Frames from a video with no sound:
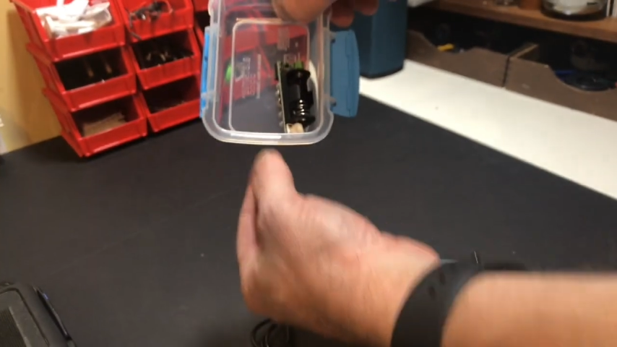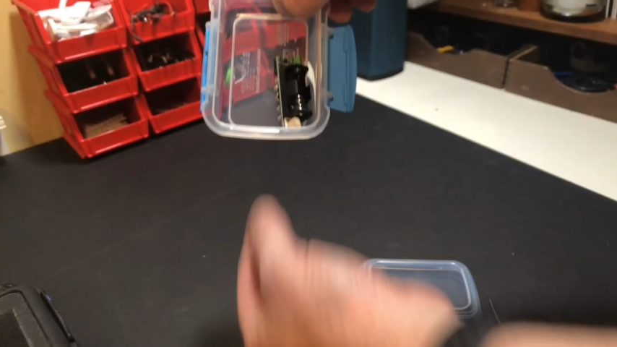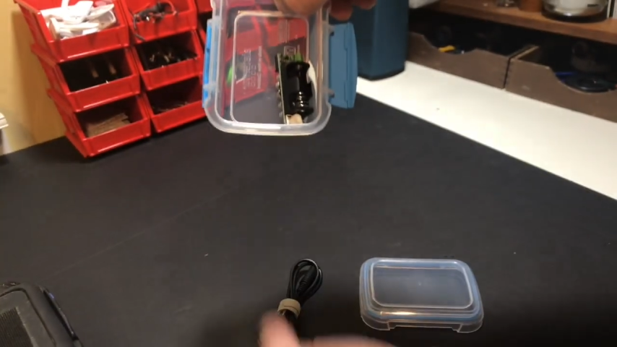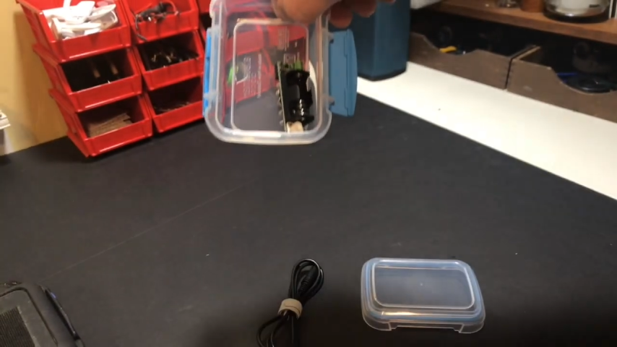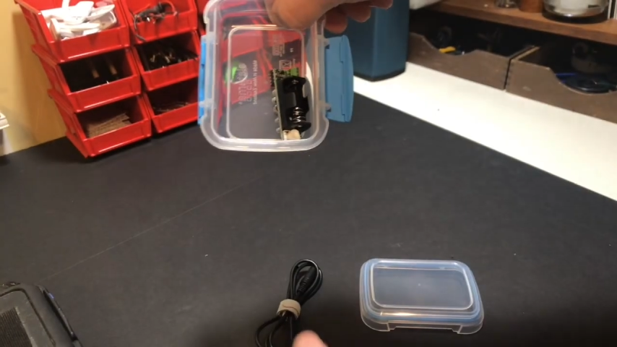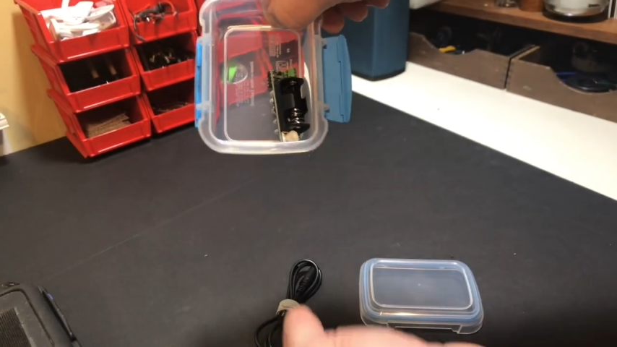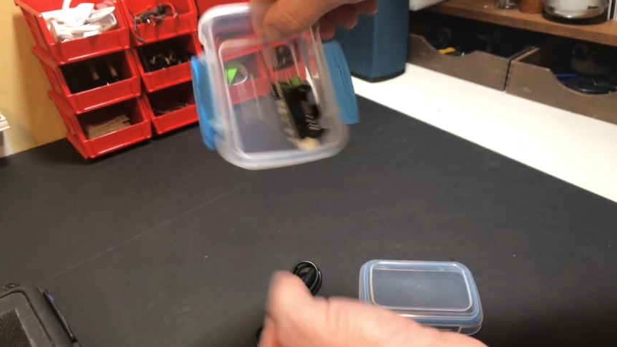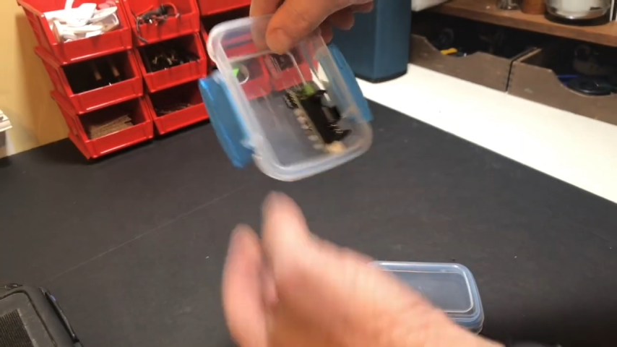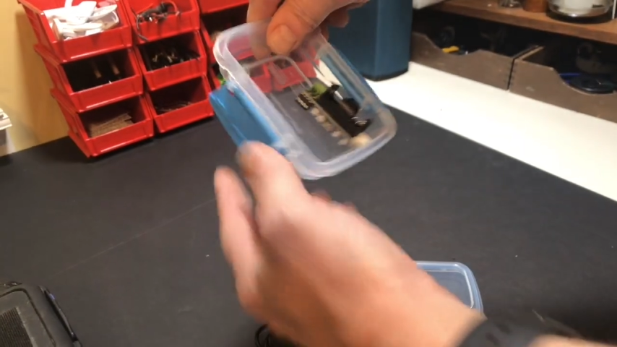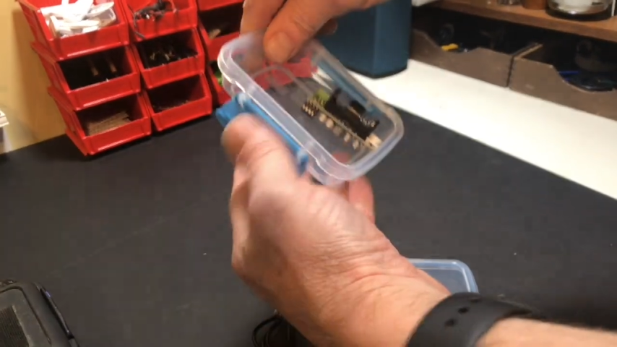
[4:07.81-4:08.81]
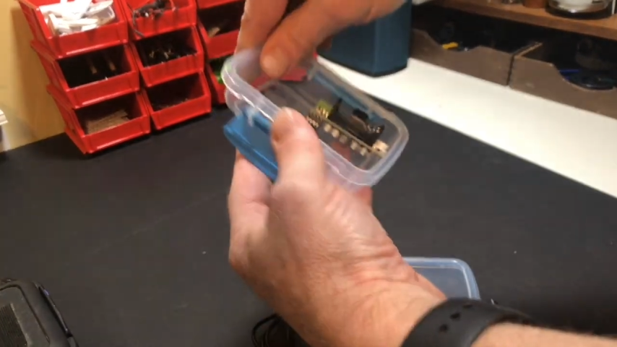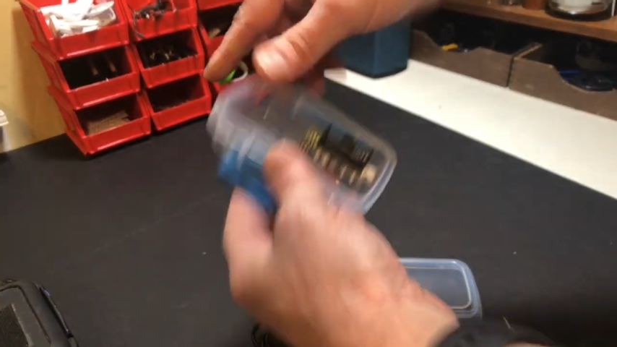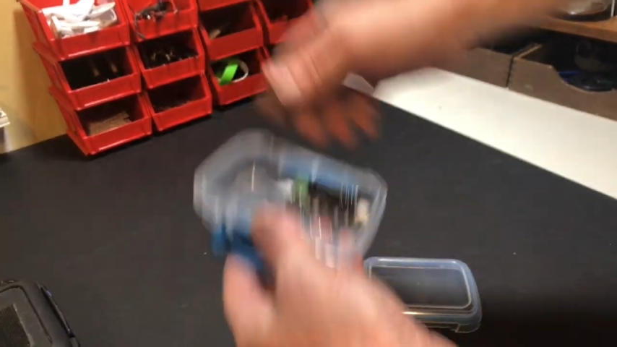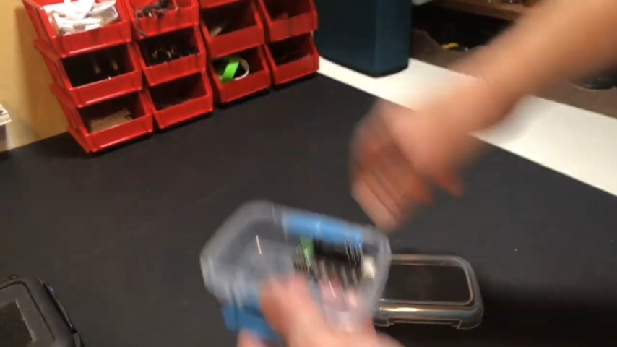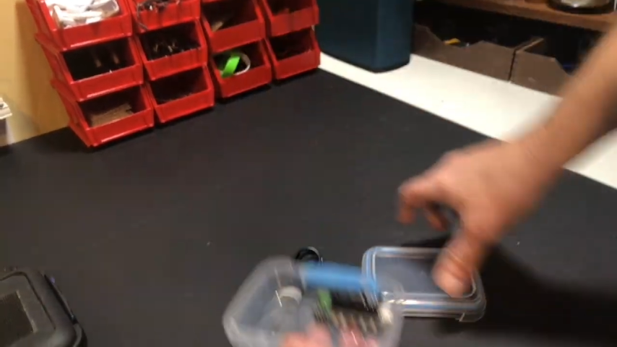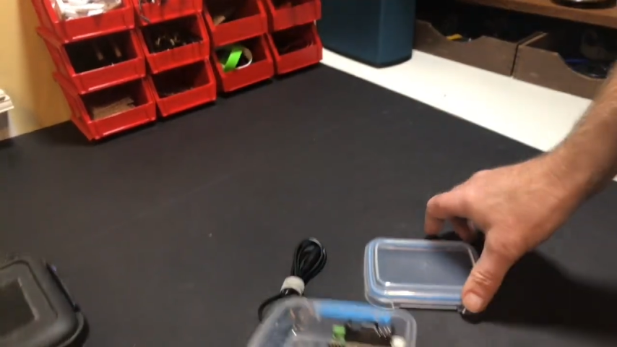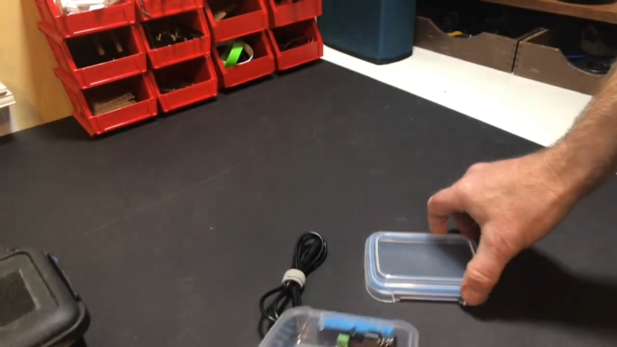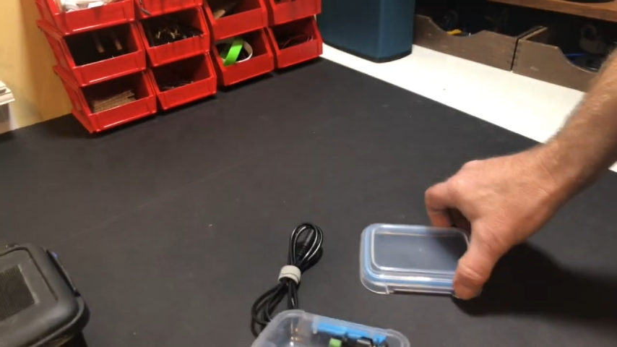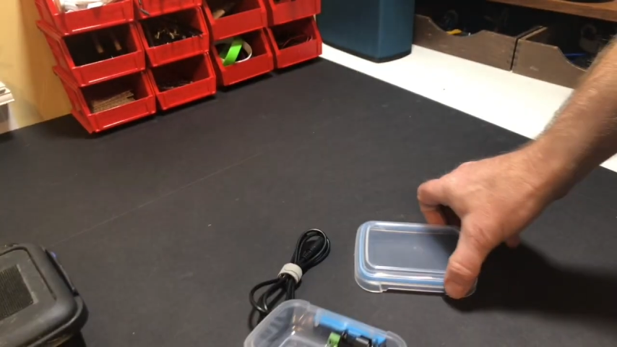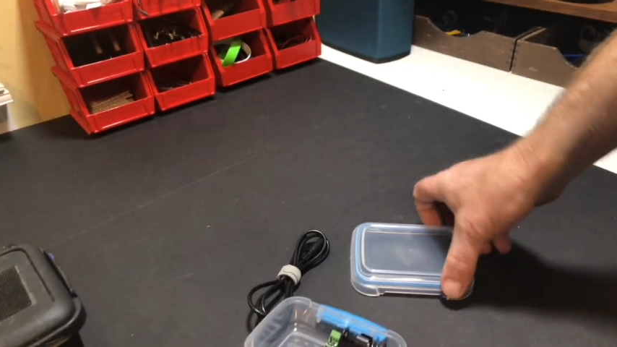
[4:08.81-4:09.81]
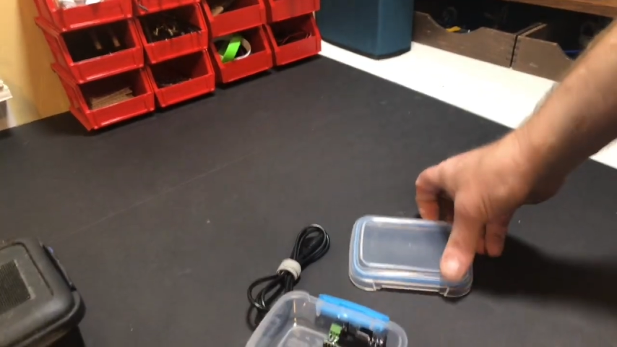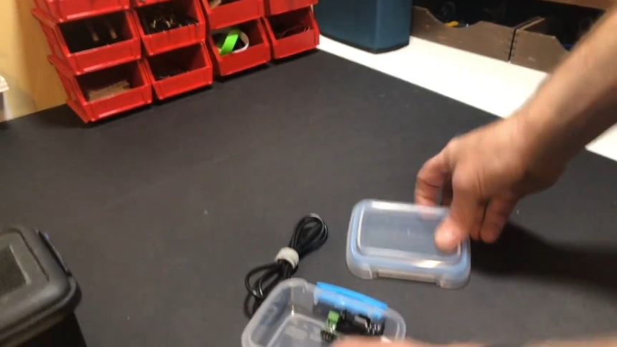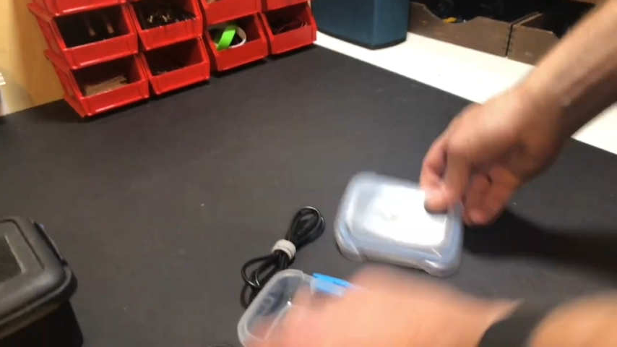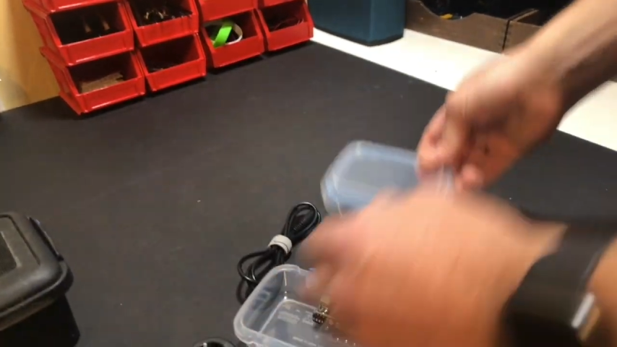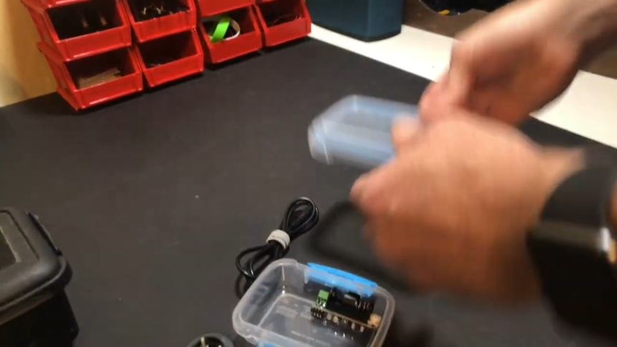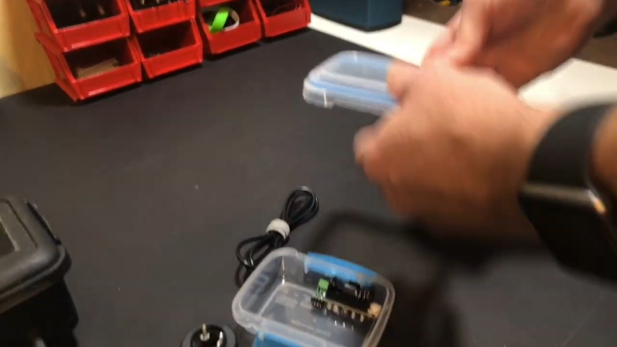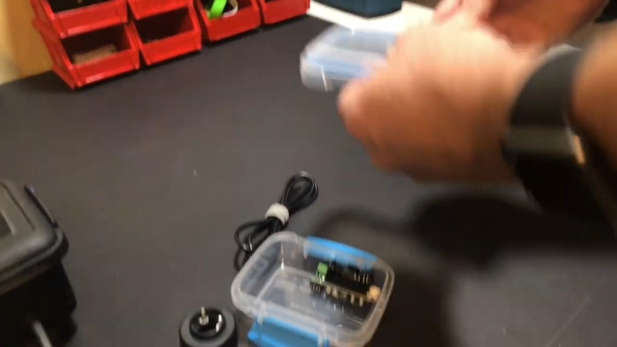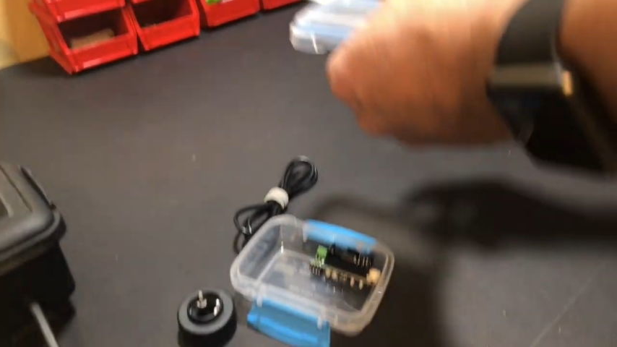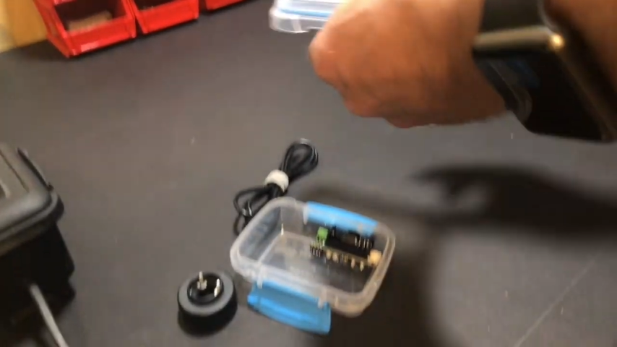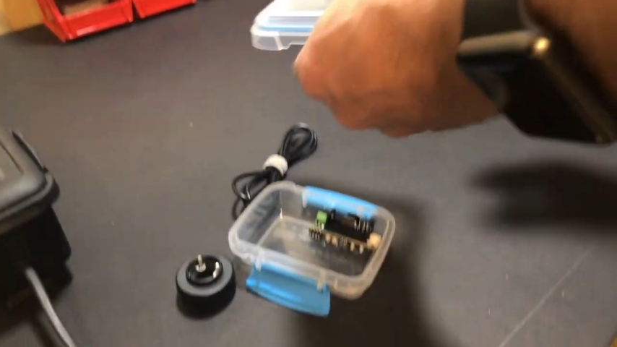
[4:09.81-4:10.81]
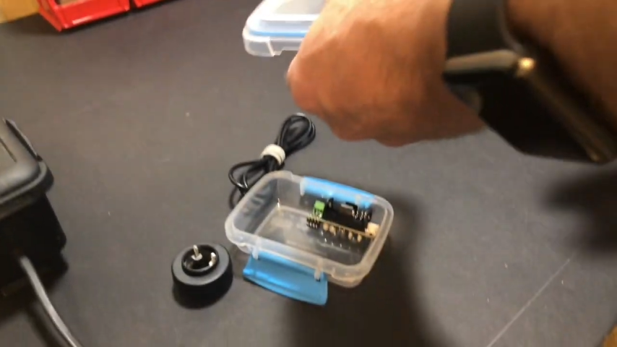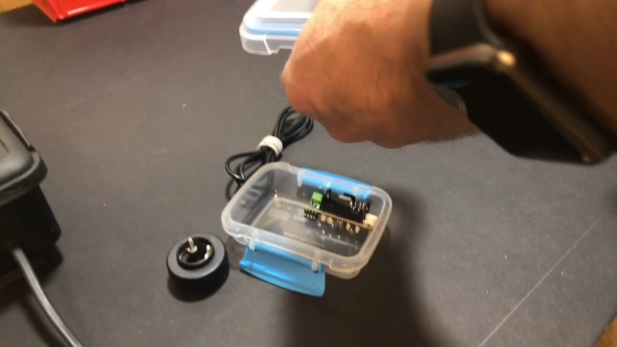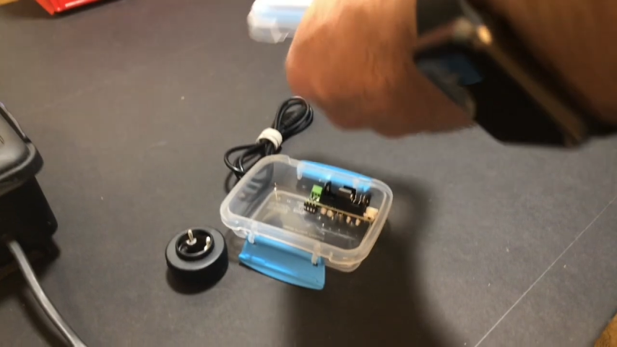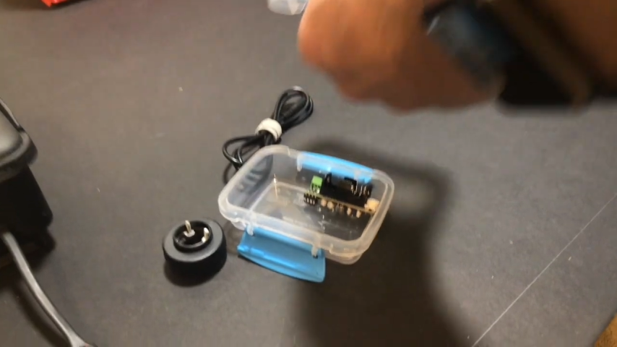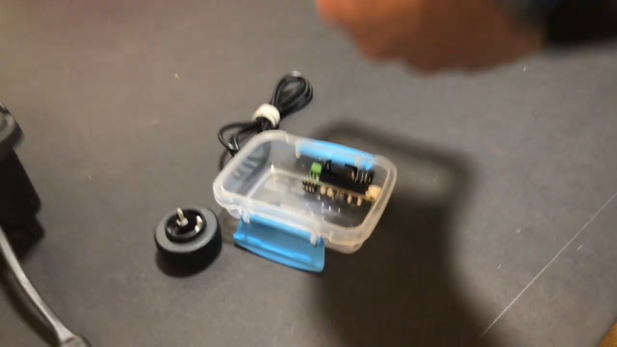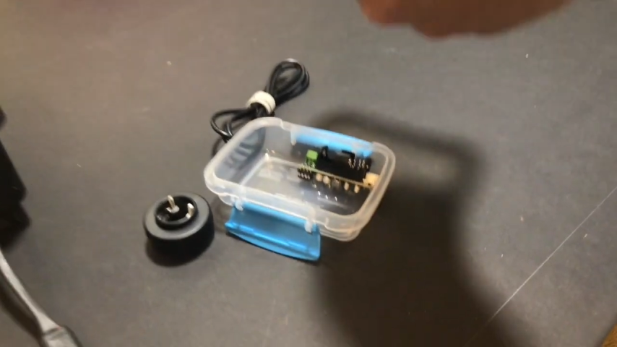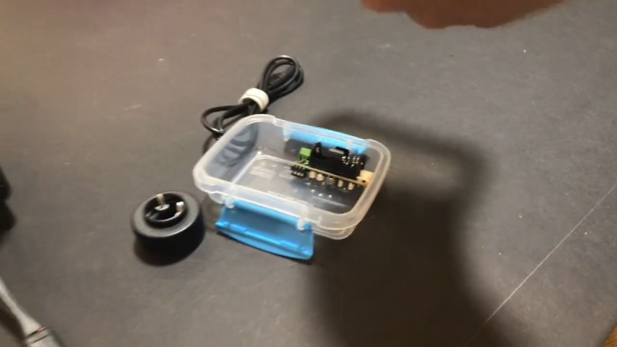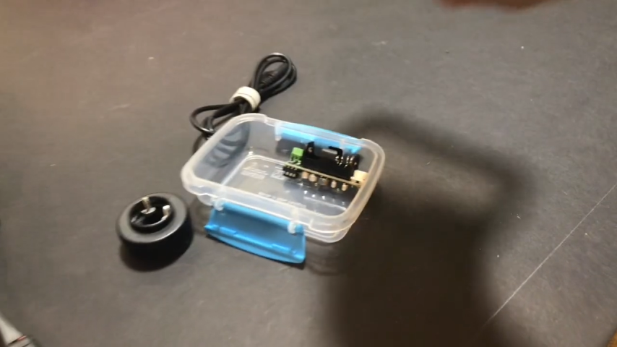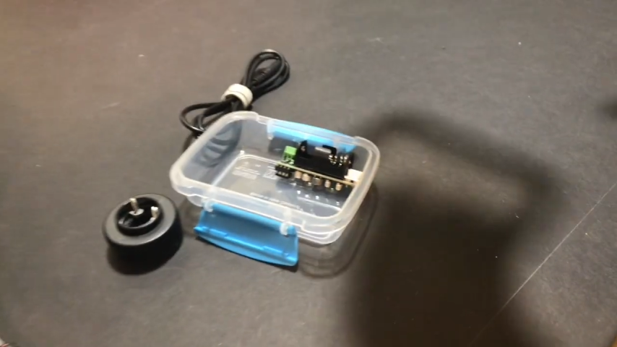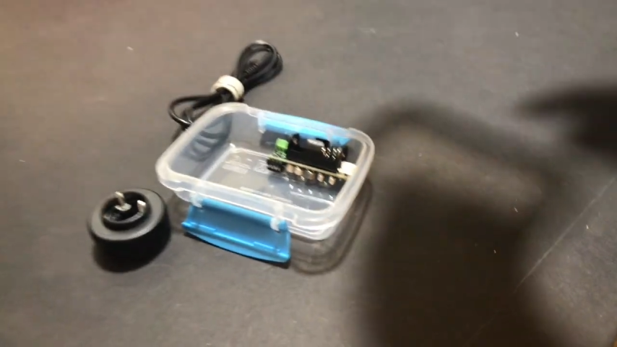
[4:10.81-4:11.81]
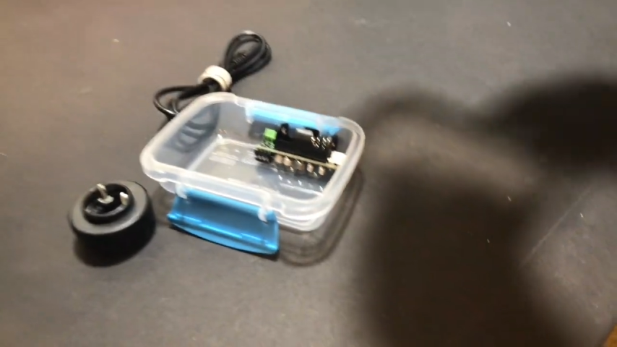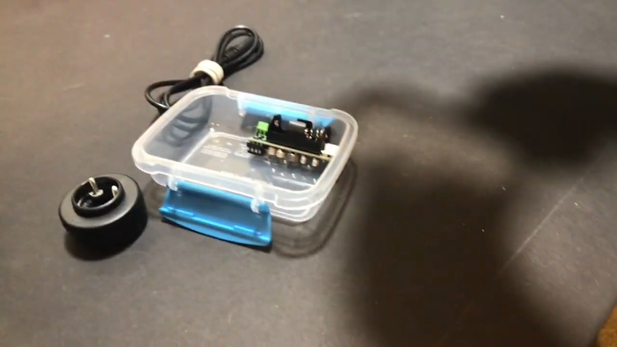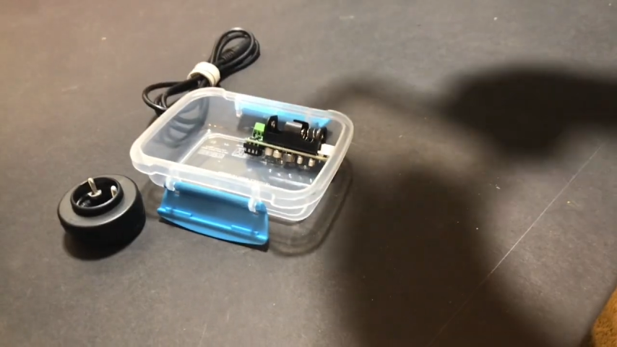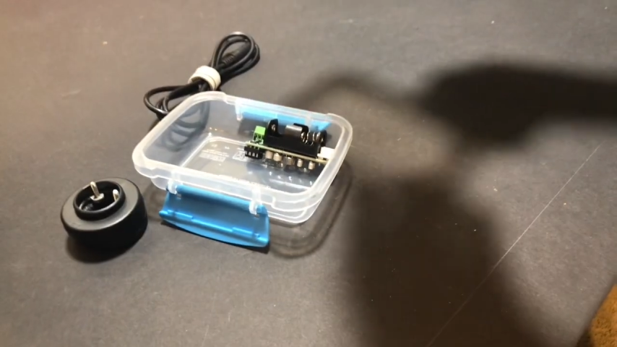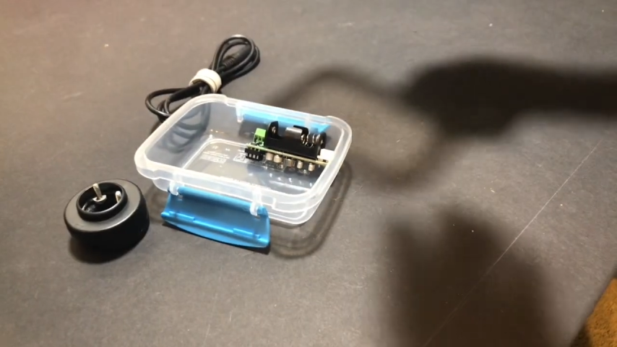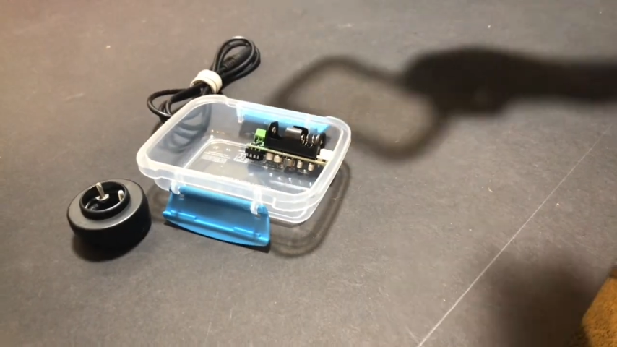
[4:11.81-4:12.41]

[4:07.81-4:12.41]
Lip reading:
[unreadable: no face in view]